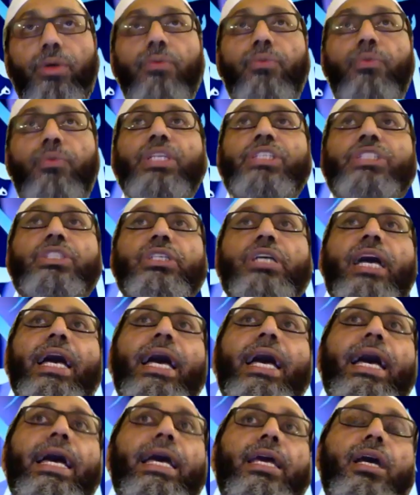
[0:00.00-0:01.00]
Which
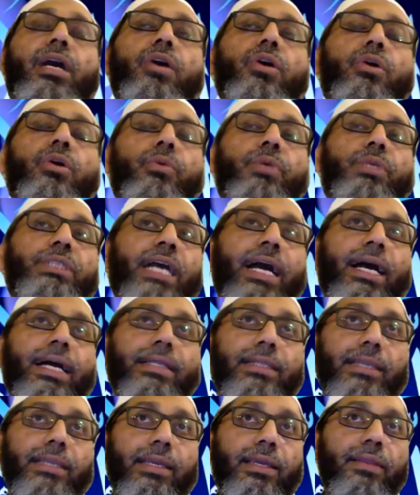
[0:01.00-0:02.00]
ayah or which
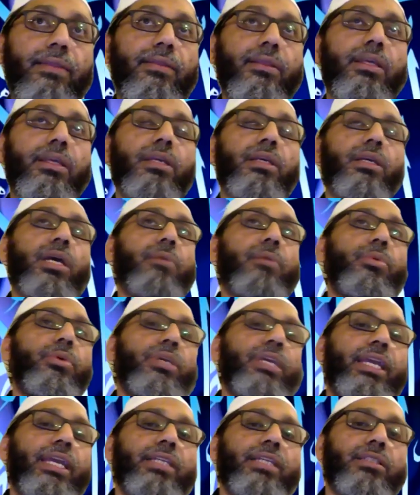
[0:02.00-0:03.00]
hadith
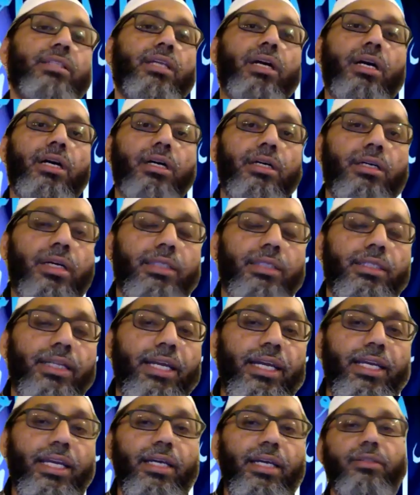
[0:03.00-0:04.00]
abrogates the other
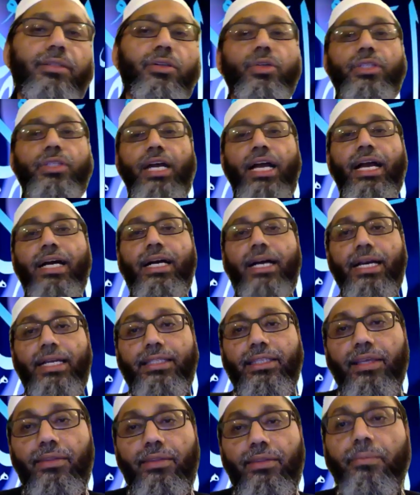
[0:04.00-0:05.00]
ayah or the
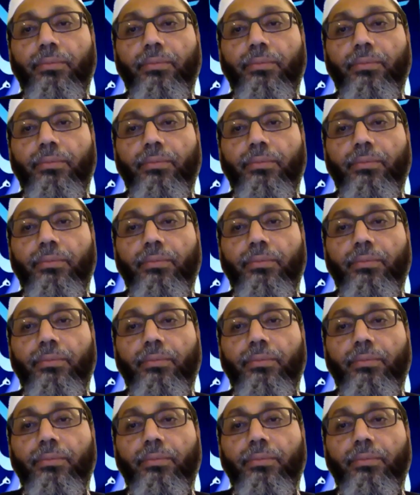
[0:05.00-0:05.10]
hadith,